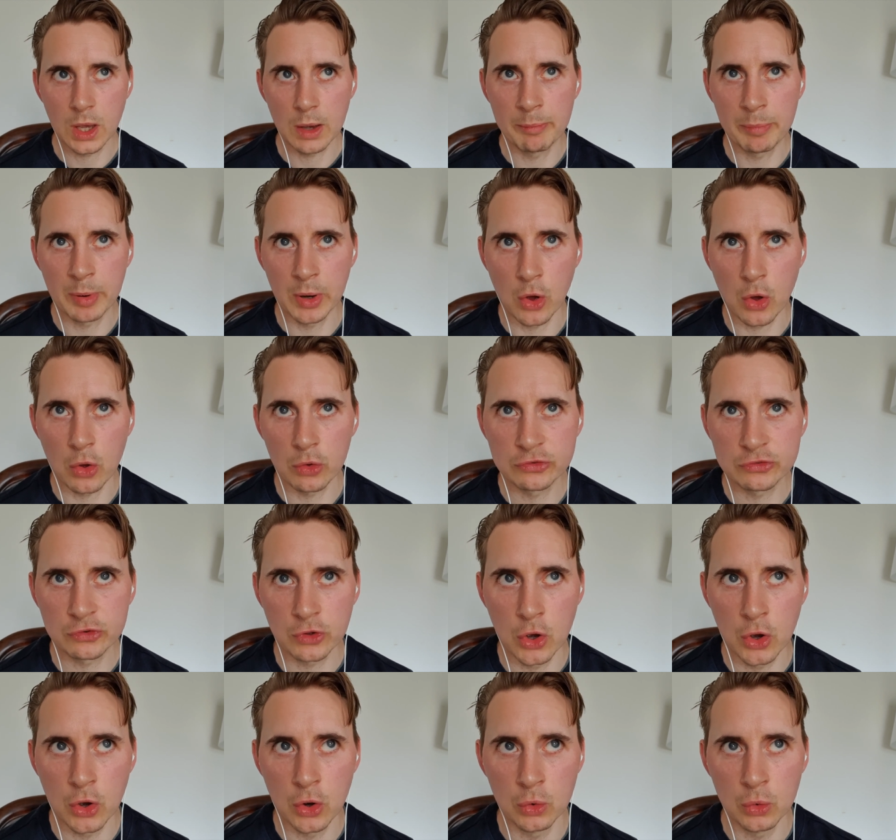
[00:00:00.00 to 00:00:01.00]
But
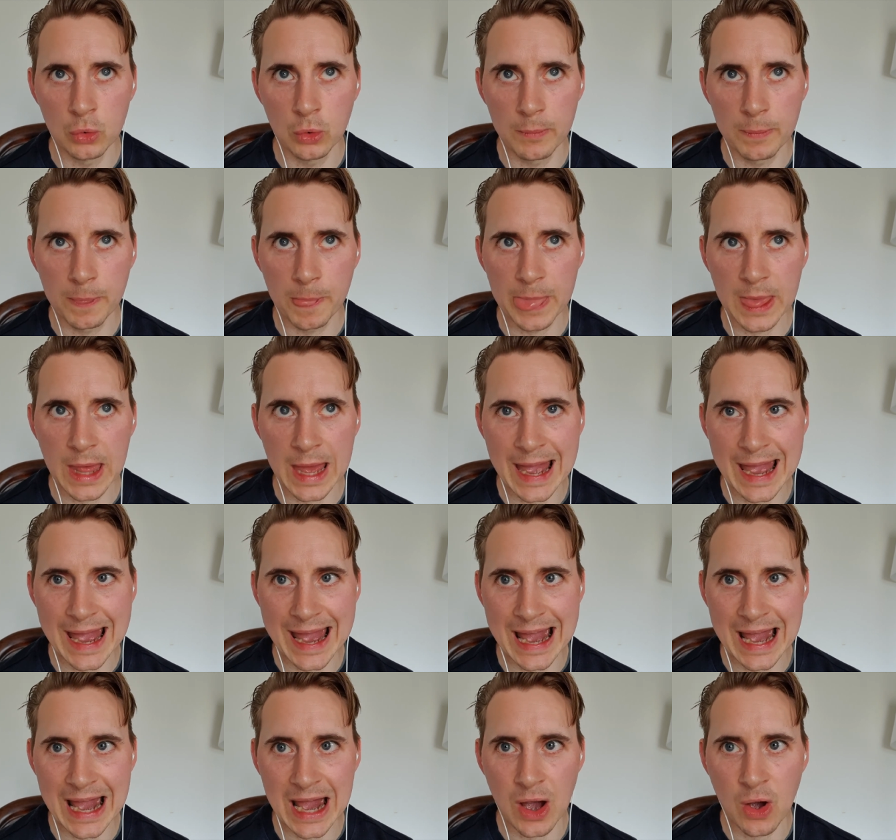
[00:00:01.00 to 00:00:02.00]
also,
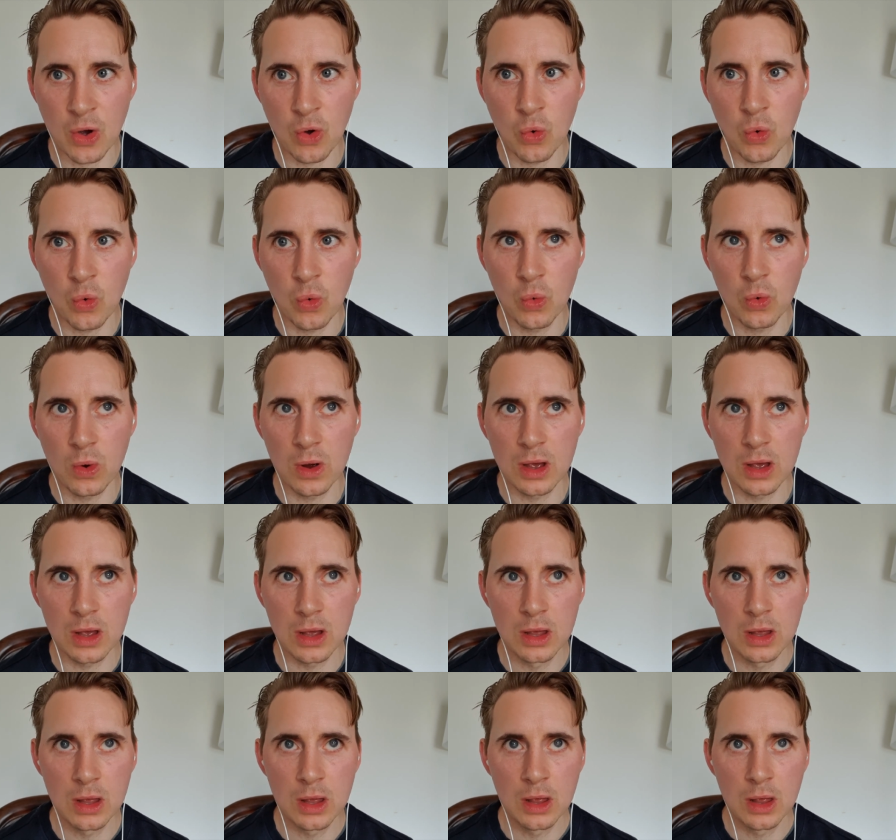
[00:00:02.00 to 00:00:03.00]
how
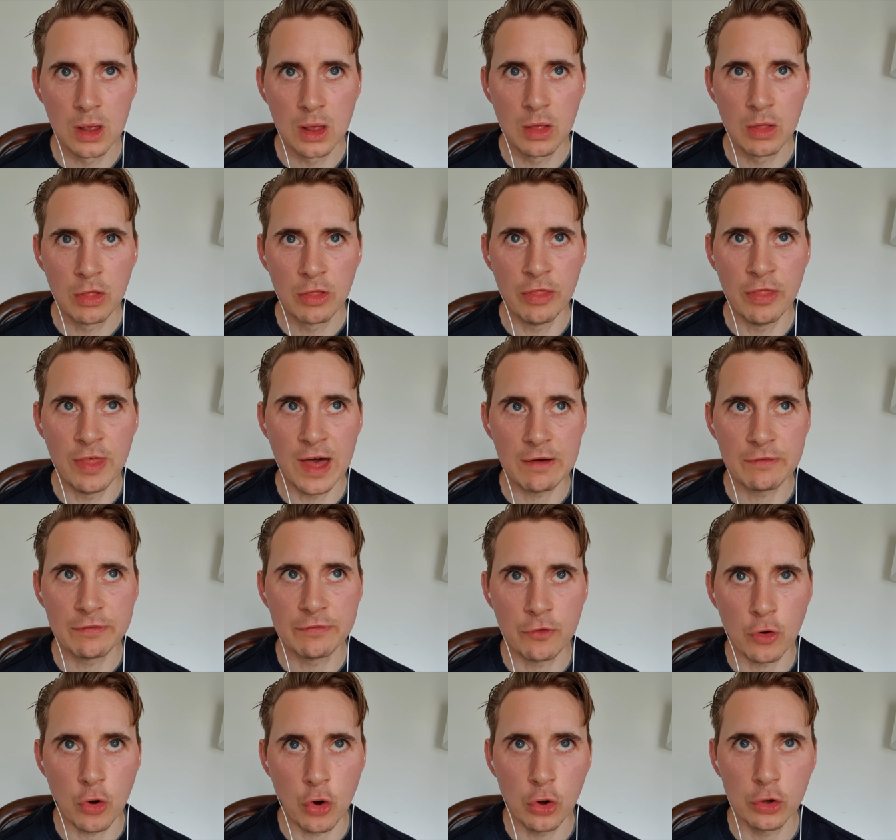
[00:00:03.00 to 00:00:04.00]
that
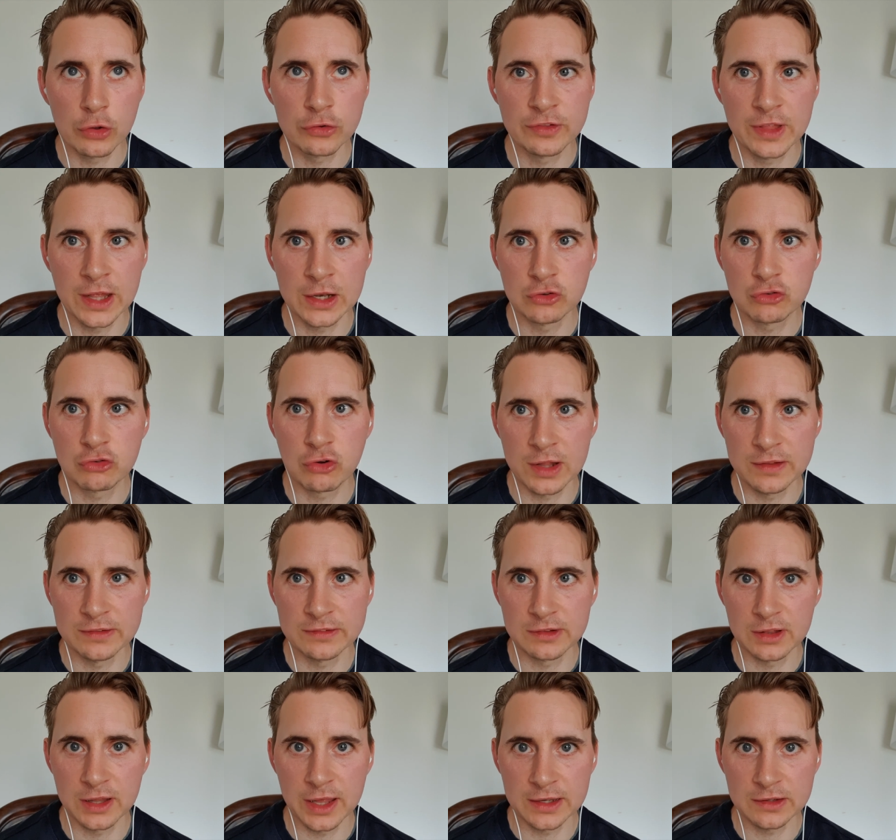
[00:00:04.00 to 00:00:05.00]
force then
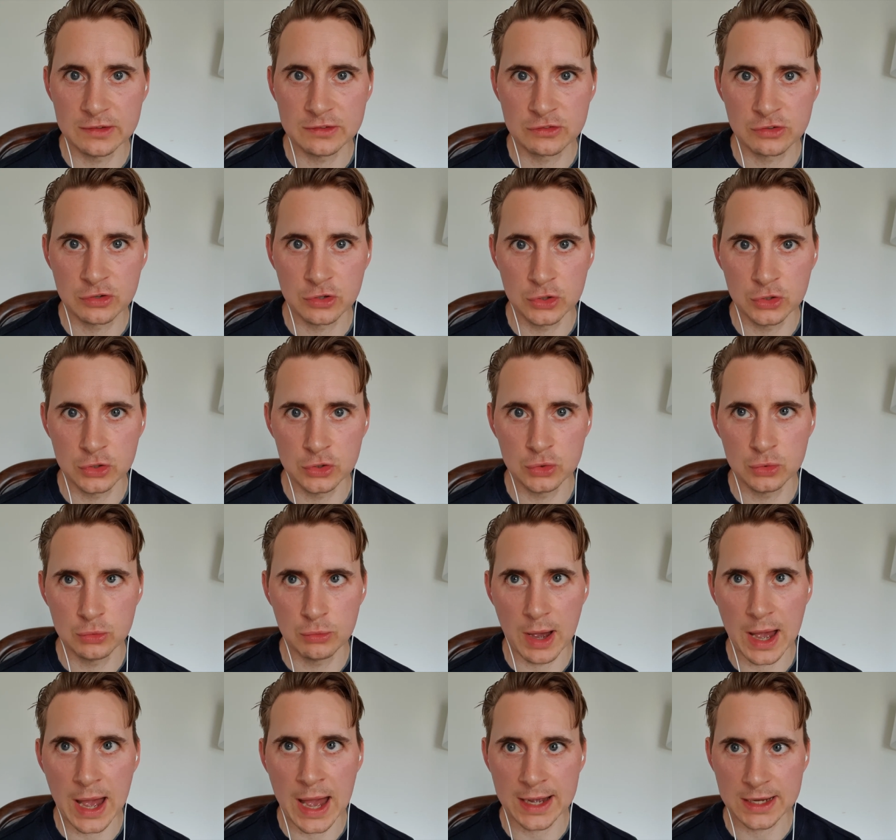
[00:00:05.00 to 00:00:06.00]
translates to
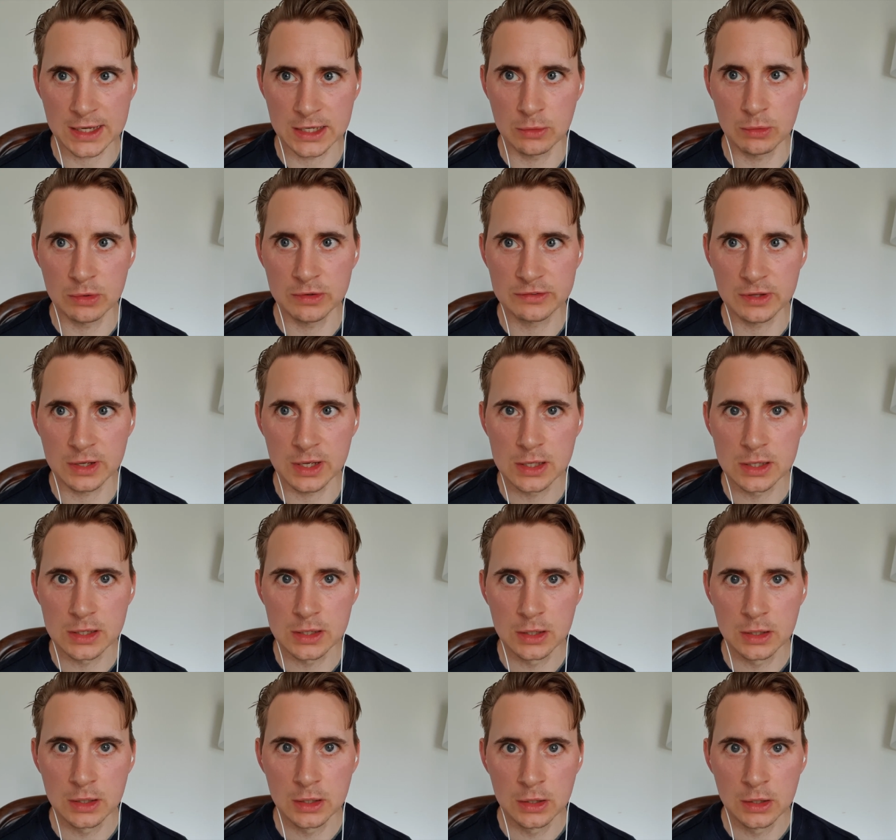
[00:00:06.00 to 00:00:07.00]
accuracy.
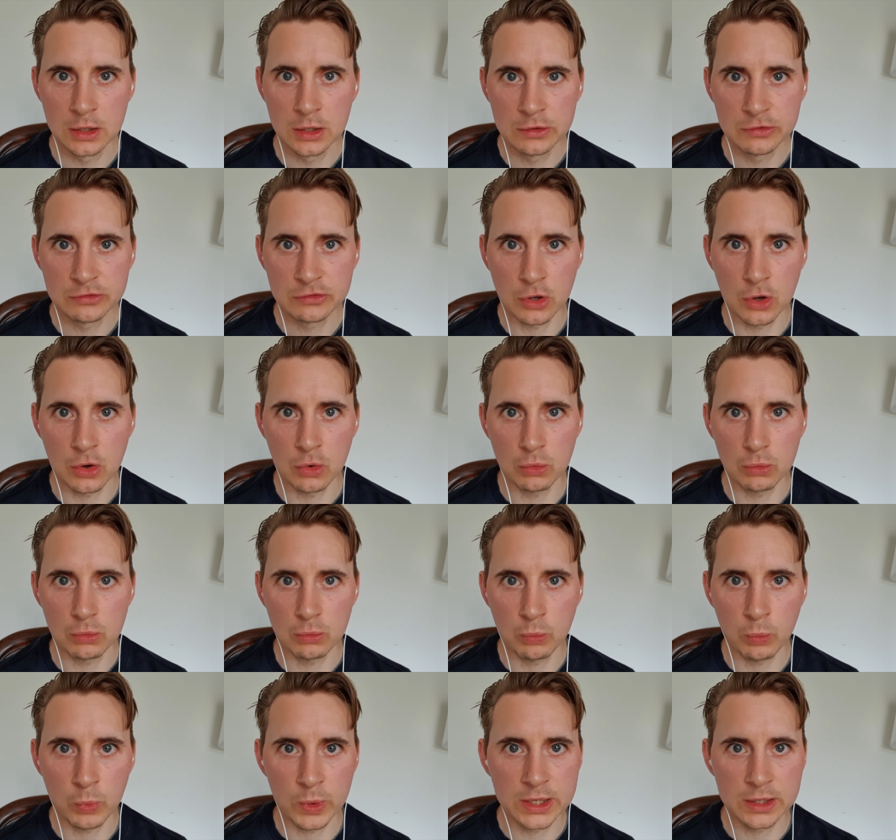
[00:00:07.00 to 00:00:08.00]
So
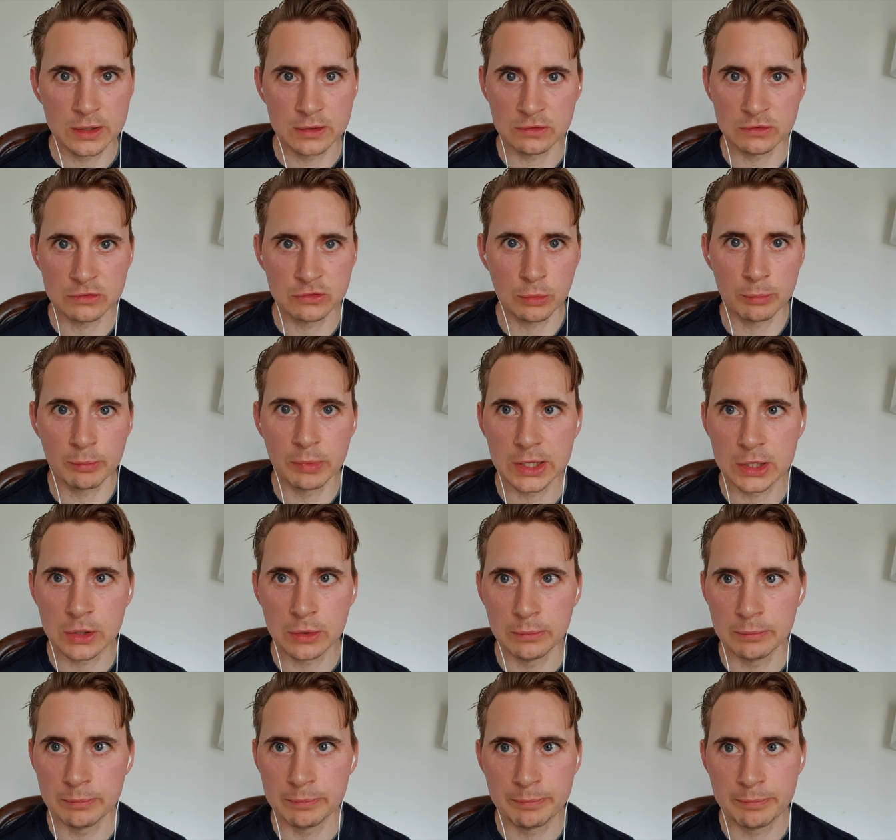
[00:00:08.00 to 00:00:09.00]
we somebody
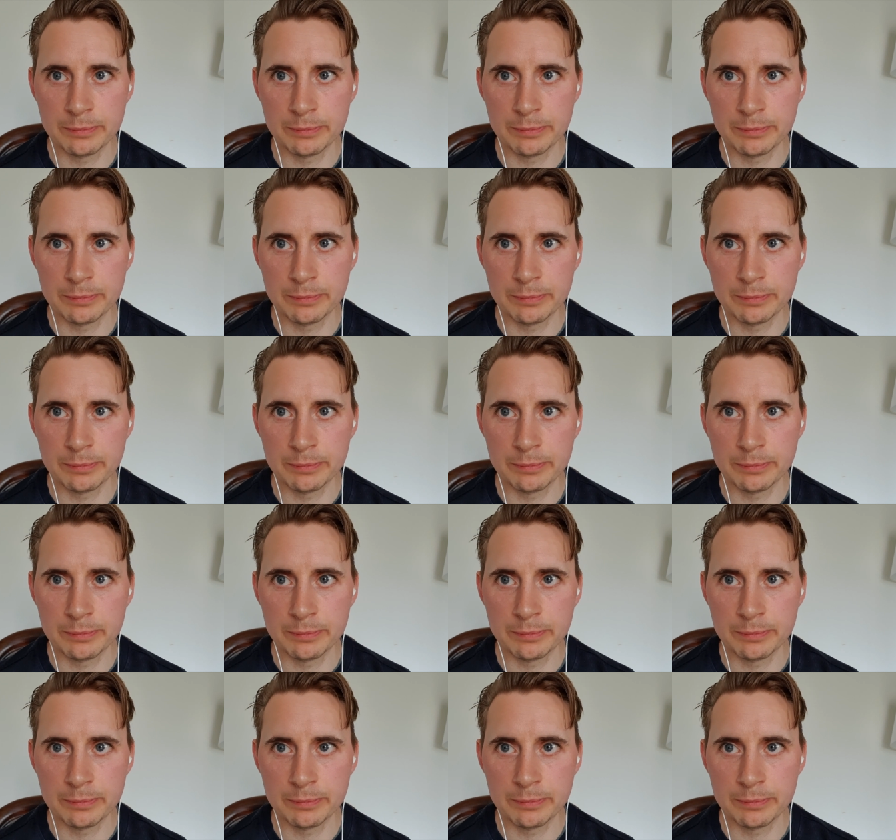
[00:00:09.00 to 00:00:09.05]
can